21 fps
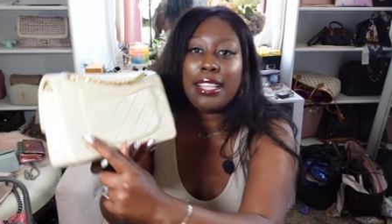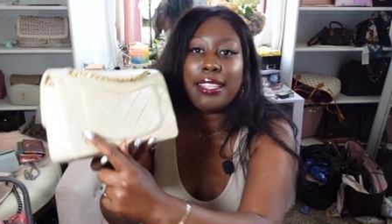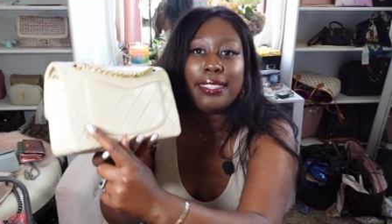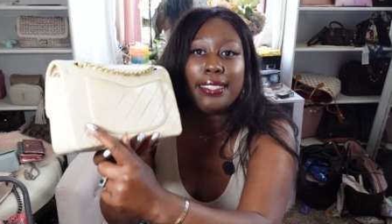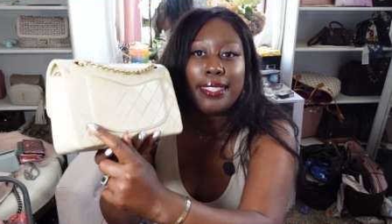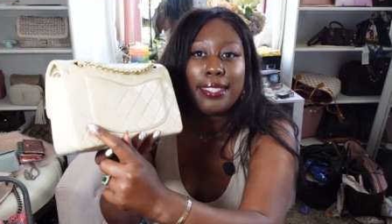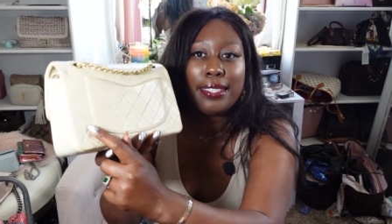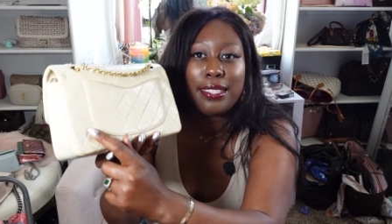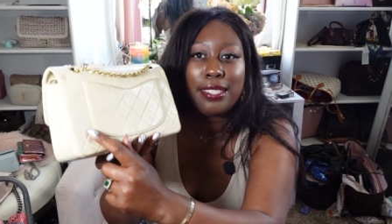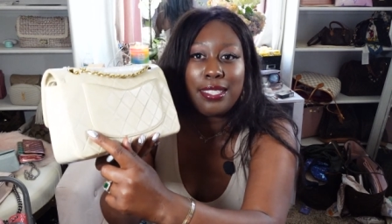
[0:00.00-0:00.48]
a
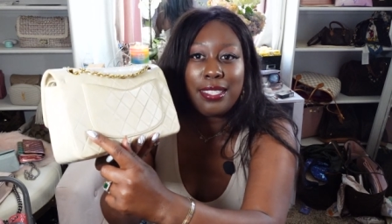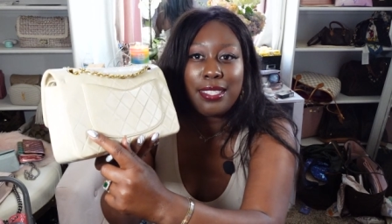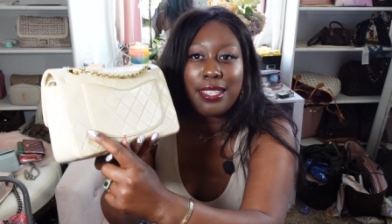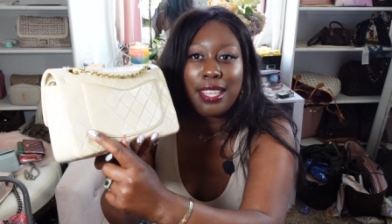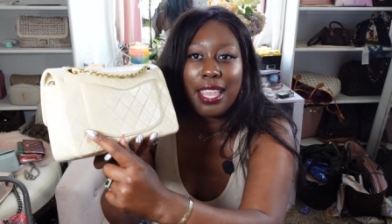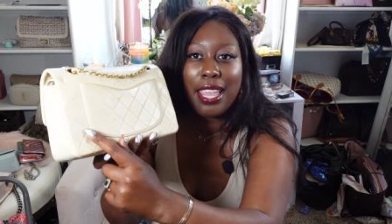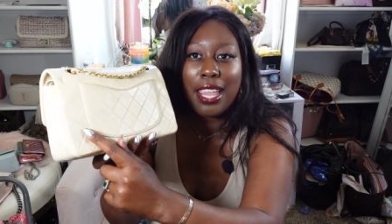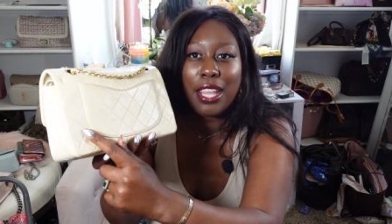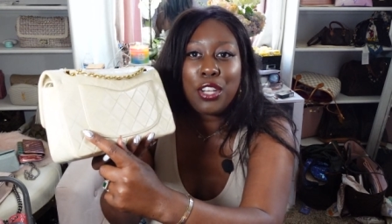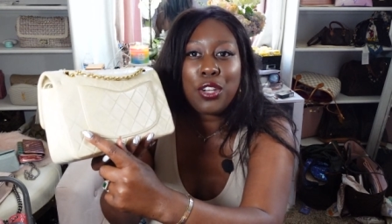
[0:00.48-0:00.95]
little
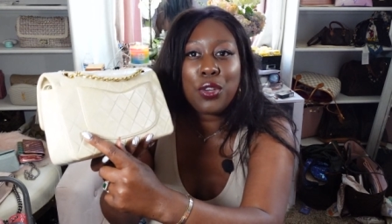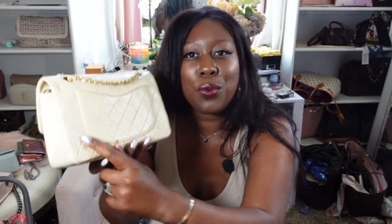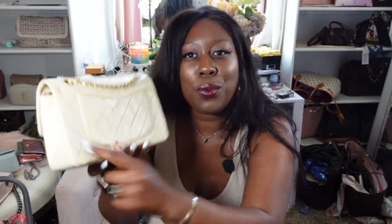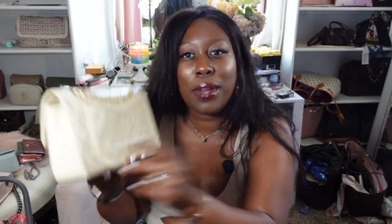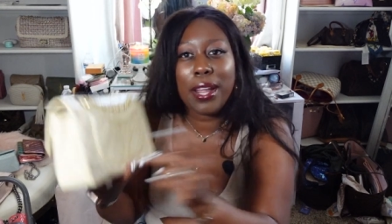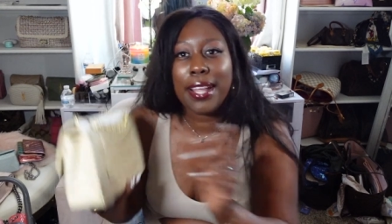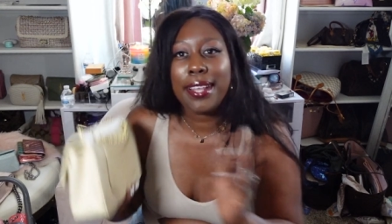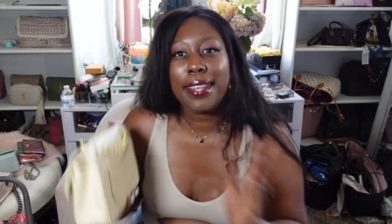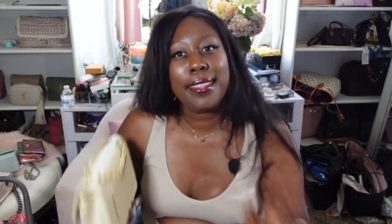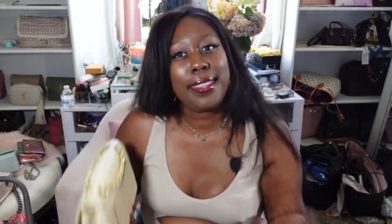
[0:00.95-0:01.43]
stain
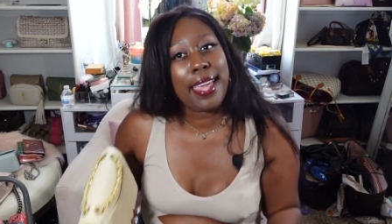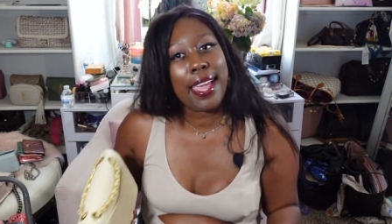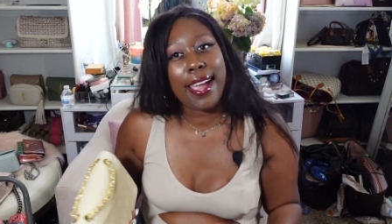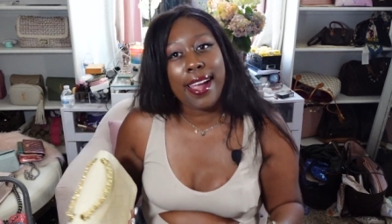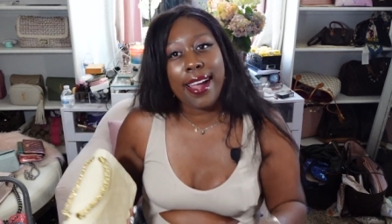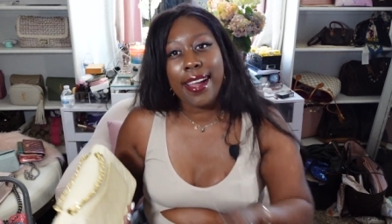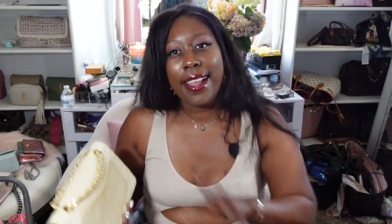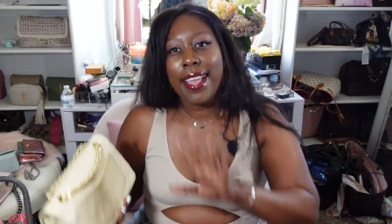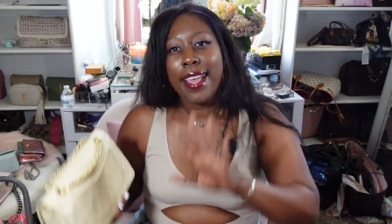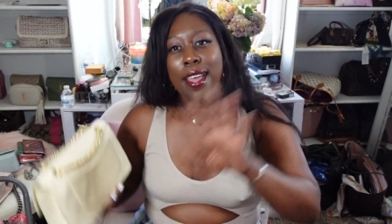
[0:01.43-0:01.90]
right
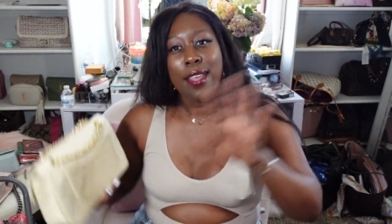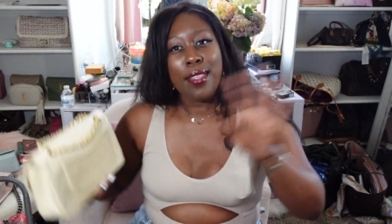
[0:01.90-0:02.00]
there.